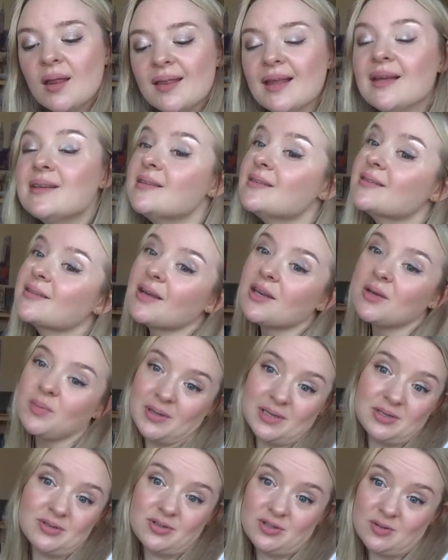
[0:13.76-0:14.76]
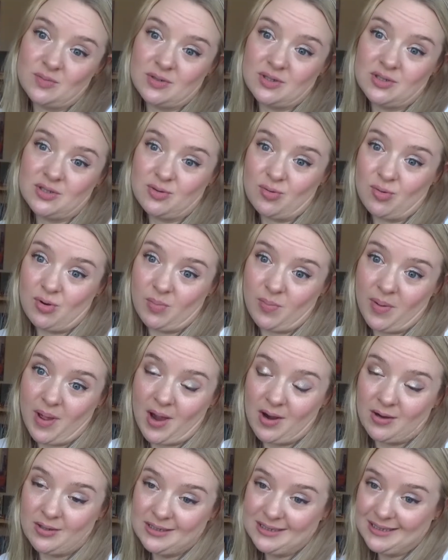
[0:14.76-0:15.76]
This is going to be an interesting one to talk
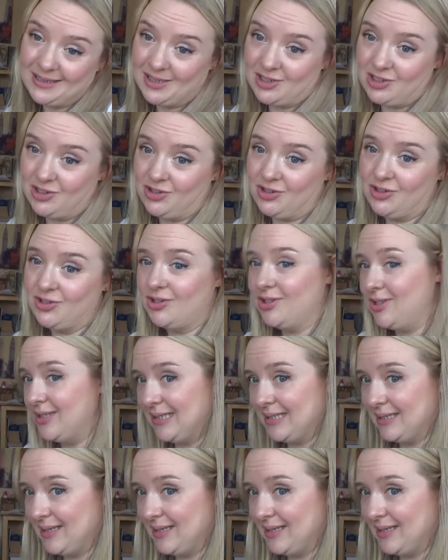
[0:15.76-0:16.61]
about because